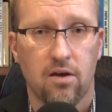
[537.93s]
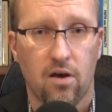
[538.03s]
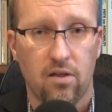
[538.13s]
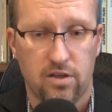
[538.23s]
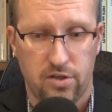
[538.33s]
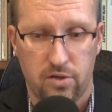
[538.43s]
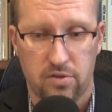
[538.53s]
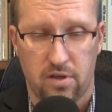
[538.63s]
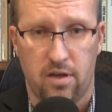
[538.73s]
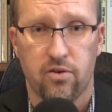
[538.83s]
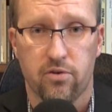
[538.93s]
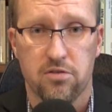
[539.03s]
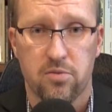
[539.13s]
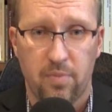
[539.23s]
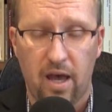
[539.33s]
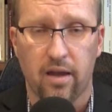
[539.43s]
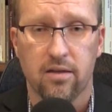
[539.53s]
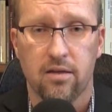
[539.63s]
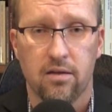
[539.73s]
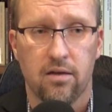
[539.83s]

All I should do is introspect